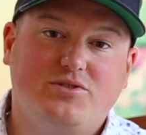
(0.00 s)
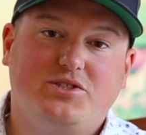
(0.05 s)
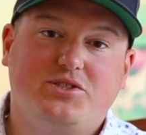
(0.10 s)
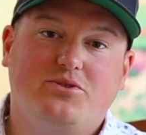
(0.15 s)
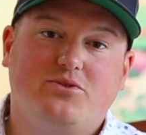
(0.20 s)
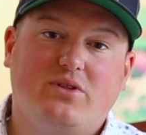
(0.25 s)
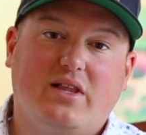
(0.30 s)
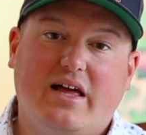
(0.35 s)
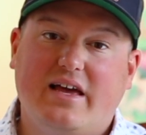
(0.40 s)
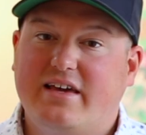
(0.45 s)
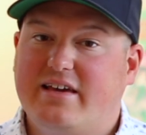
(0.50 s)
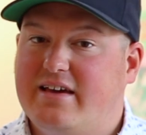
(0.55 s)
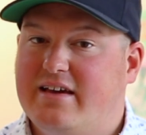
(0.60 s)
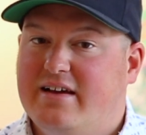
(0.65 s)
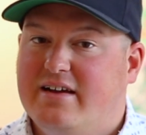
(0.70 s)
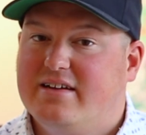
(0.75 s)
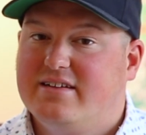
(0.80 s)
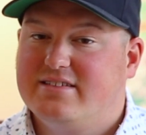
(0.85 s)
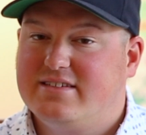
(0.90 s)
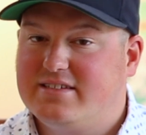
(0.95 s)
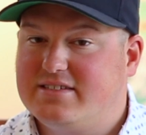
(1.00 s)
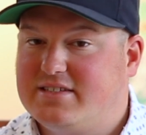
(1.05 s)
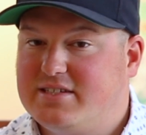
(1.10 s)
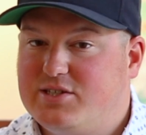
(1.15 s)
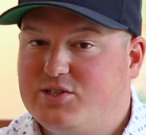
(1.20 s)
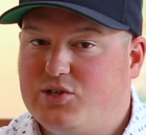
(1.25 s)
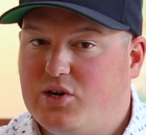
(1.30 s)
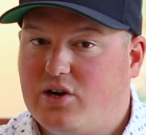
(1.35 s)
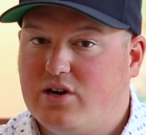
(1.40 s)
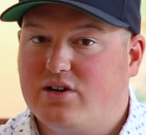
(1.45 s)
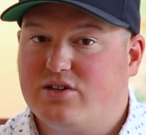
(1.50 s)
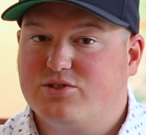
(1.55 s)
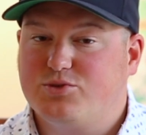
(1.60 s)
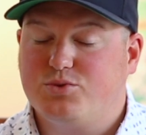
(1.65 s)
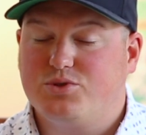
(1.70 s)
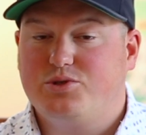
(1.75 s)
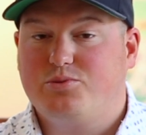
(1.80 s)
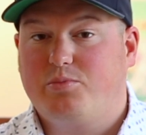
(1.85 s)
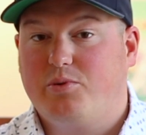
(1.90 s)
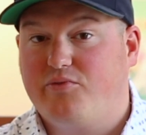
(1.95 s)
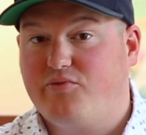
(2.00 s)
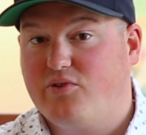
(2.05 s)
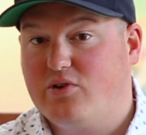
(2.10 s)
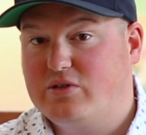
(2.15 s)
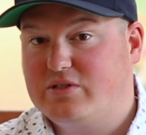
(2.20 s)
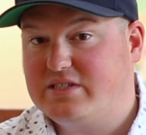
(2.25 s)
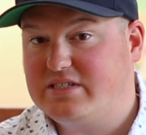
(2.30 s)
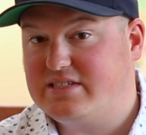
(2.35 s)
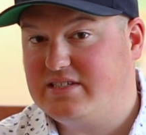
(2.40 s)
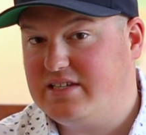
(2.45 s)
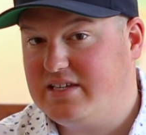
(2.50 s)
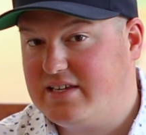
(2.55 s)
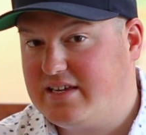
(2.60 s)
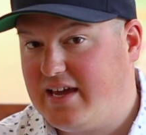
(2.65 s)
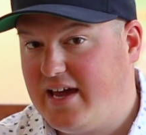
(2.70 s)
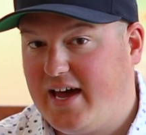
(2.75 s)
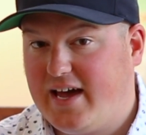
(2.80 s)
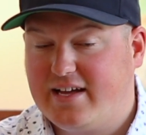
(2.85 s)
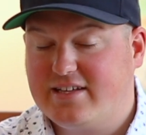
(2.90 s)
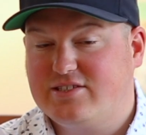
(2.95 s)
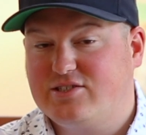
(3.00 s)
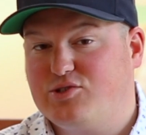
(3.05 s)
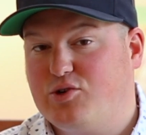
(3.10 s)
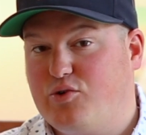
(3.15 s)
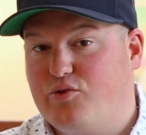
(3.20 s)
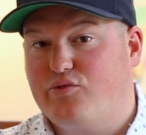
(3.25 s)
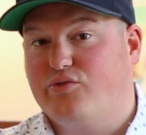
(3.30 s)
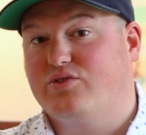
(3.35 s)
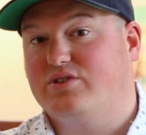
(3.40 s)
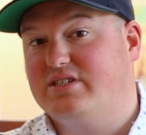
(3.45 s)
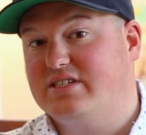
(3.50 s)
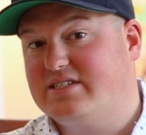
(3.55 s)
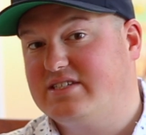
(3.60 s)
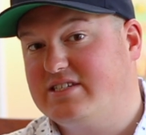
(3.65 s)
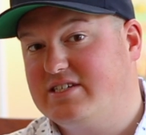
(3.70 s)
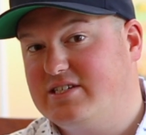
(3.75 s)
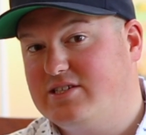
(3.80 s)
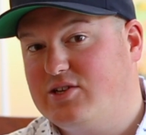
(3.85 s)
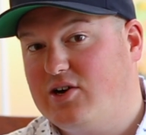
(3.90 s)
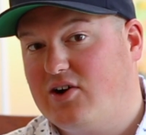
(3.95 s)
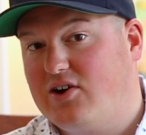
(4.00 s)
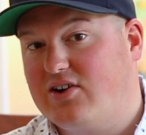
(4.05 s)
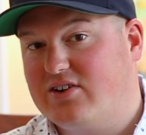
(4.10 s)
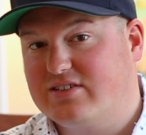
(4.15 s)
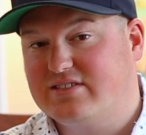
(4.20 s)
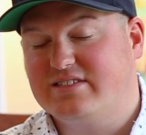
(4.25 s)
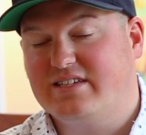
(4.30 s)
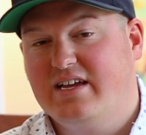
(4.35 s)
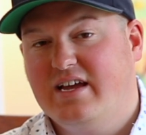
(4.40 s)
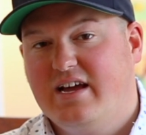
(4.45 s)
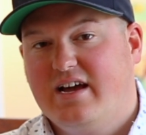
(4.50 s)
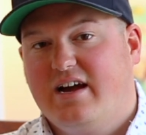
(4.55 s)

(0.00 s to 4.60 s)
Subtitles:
Do you like Disney dogs? Would you prefer Disney cats over Disney dogs?